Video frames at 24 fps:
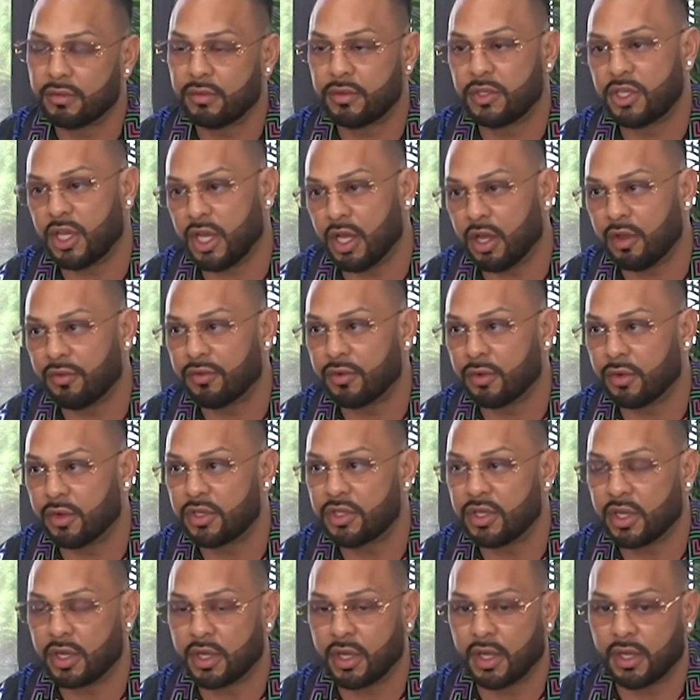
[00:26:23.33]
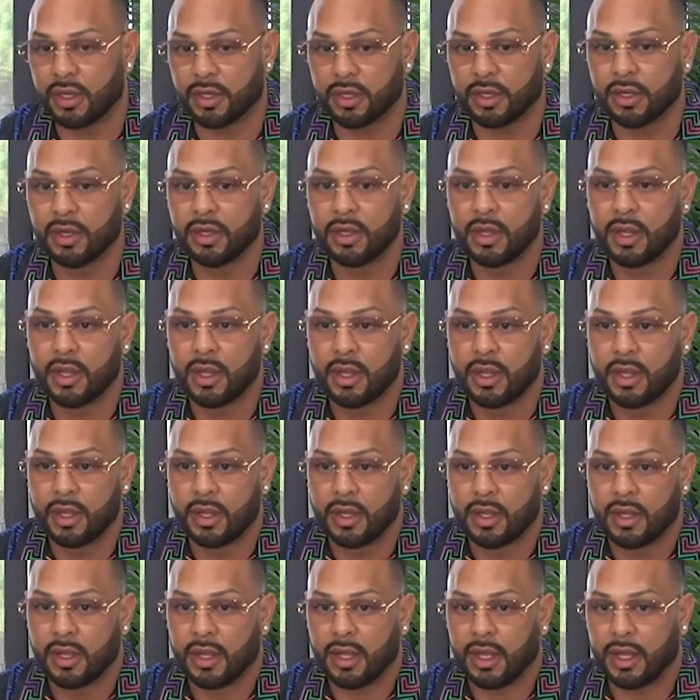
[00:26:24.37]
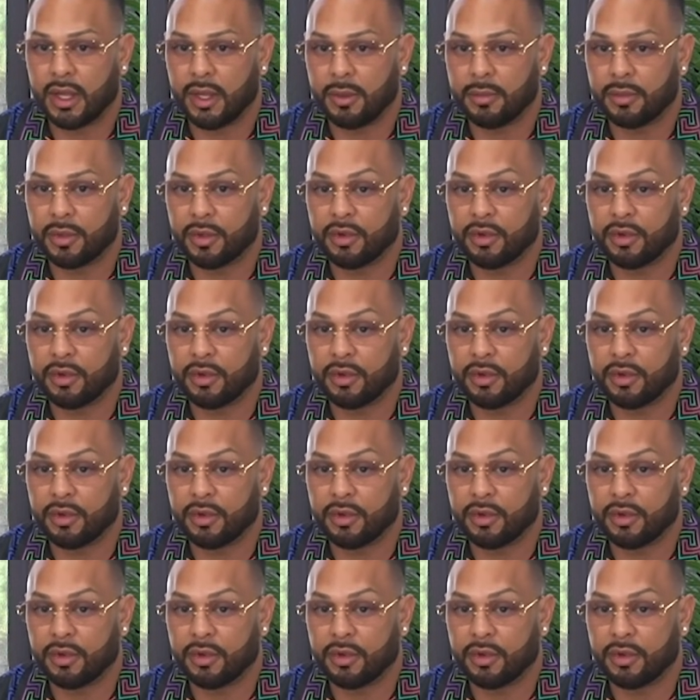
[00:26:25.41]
Jay, of course, Jay Cutler, um,